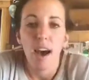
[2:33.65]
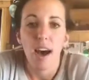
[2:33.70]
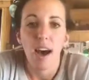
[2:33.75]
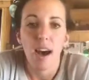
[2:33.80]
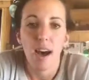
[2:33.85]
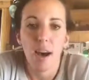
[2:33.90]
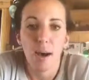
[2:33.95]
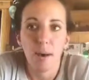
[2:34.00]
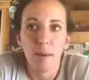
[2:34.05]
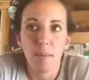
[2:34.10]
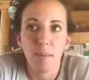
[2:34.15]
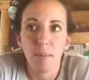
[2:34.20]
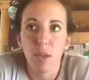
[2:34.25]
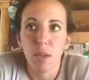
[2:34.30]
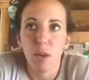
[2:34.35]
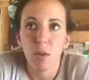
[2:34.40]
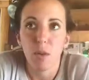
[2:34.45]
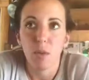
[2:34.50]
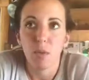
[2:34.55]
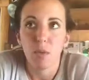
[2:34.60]

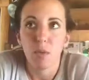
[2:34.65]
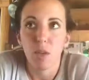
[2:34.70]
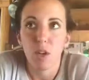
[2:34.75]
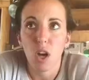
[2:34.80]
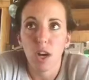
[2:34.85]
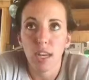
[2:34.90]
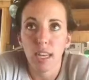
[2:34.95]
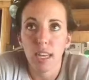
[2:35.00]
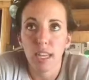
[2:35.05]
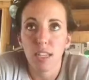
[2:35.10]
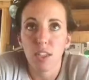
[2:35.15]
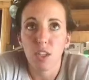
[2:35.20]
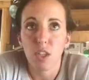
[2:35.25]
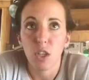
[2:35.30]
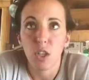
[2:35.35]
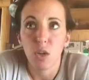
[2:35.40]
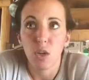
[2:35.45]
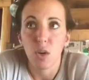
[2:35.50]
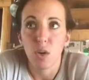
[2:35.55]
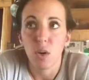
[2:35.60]
talking
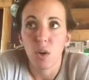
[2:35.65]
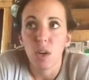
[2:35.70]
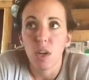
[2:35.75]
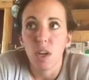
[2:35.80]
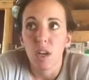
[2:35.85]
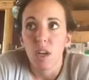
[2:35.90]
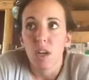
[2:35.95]
to